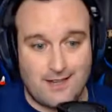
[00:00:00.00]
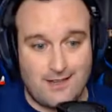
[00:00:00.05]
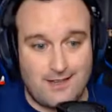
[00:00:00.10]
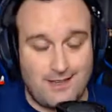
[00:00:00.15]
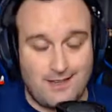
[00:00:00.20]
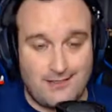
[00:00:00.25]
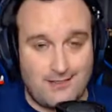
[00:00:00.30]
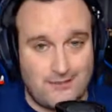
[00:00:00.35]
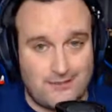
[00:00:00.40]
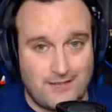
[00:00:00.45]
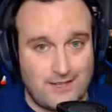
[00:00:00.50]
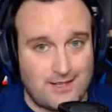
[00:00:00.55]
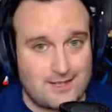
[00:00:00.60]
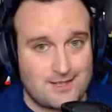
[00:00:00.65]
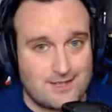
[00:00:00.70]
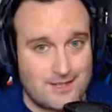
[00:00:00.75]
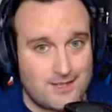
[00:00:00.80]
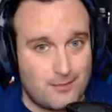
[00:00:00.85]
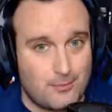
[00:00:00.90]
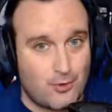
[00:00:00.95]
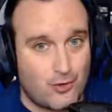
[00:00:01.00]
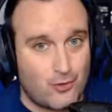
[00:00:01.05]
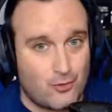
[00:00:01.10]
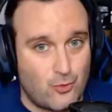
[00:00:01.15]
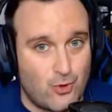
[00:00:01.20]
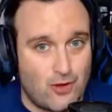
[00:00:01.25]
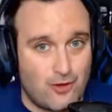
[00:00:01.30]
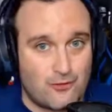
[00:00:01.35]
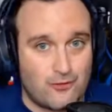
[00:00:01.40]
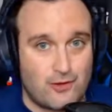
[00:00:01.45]
I don't think it's going to
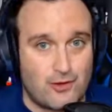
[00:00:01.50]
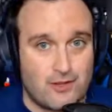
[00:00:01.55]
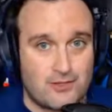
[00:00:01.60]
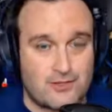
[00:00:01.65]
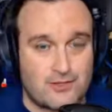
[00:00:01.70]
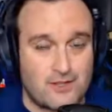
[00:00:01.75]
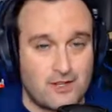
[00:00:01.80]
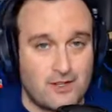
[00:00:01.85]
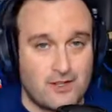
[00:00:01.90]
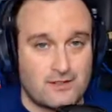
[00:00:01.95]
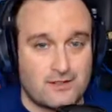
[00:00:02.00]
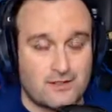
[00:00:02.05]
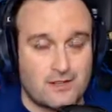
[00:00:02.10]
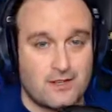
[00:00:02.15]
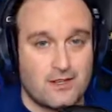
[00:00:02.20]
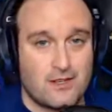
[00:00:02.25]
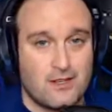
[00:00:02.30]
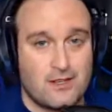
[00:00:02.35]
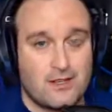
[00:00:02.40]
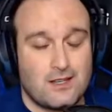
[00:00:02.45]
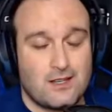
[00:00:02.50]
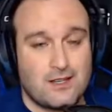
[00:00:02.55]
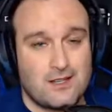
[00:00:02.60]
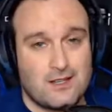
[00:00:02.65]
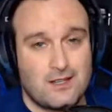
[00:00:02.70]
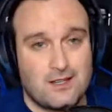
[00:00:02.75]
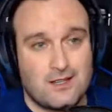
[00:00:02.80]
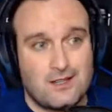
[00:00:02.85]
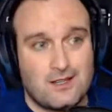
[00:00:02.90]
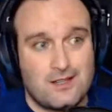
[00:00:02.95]
bode well for her sons.
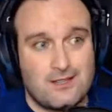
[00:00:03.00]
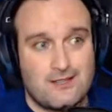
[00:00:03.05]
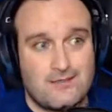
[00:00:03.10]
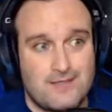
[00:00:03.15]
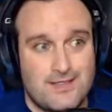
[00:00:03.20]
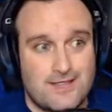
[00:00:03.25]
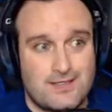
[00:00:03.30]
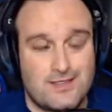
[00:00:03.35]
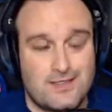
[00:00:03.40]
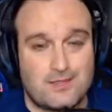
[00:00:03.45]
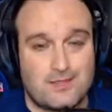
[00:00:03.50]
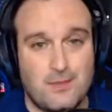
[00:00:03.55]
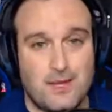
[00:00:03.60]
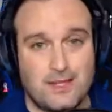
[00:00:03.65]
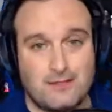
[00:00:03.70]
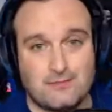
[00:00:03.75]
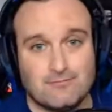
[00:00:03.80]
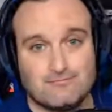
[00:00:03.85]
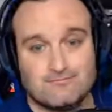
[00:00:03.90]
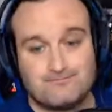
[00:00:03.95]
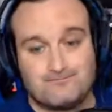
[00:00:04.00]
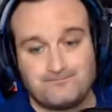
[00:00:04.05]
That's just me.